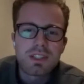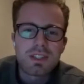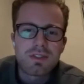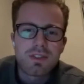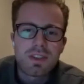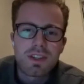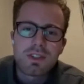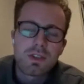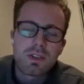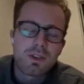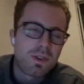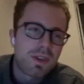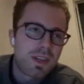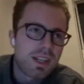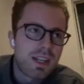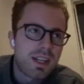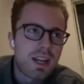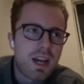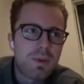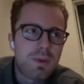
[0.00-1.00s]
or friends who are working
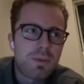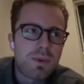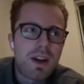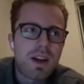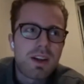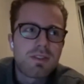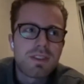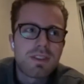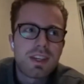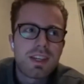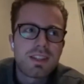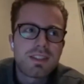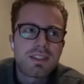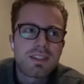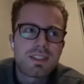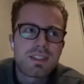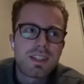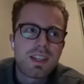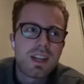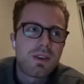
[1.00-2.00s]
in
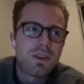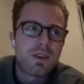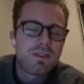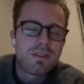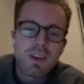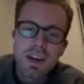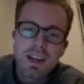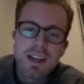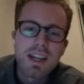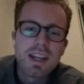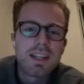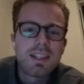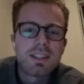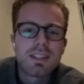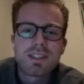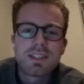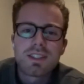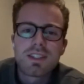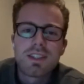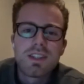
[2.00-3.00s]
nonprofits, in
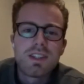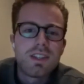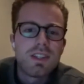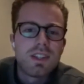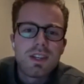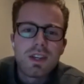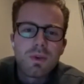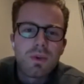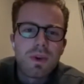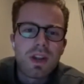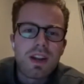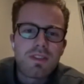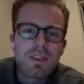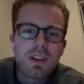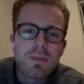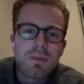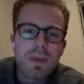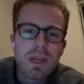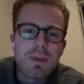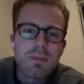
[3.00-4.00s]
finance, whatever
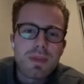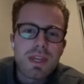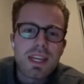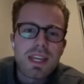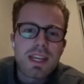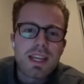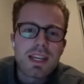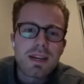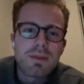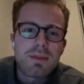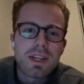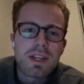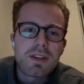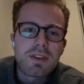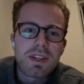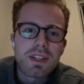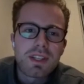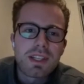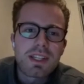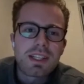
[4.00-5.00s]
it may be. And I'm like
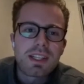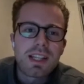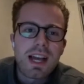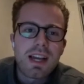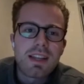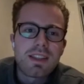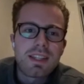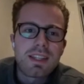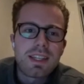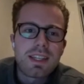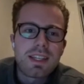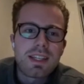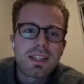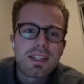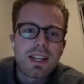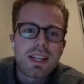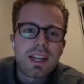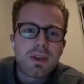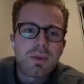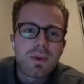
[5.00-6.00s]
really glad
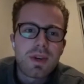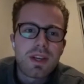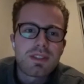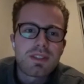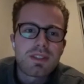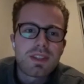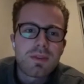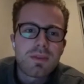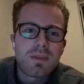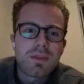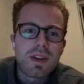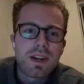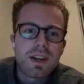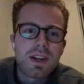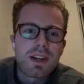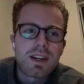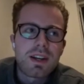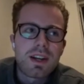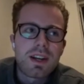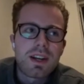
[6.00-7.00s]
that I went
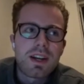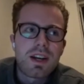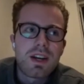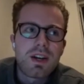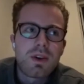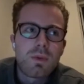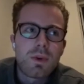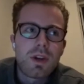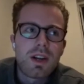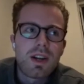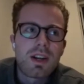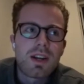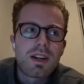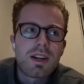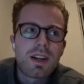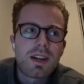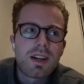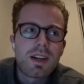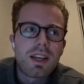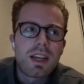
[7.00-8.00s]
somewhere where
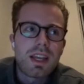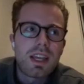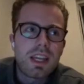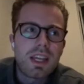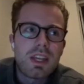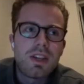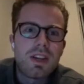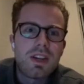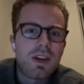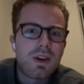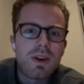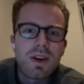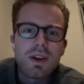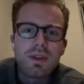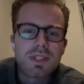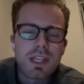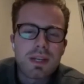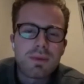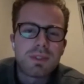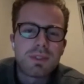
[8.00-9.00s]
I was
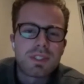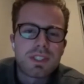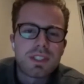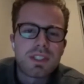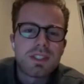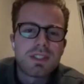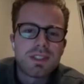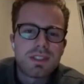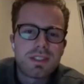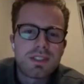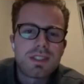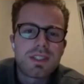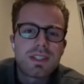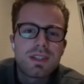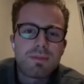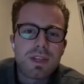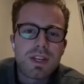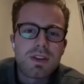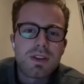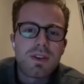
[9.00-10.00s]
able to
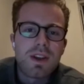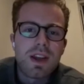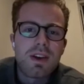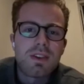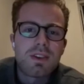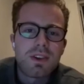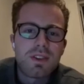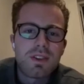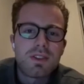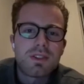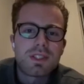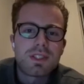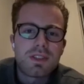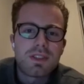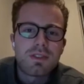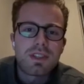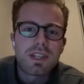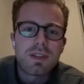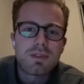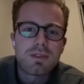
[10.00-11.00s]
be around all those
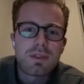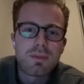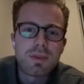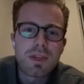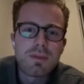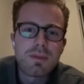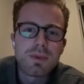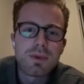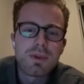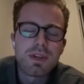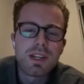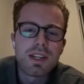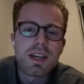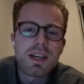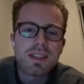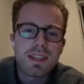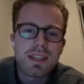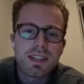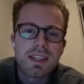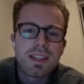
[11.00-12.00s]
different types of people. And I
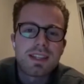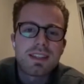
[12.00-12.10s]
think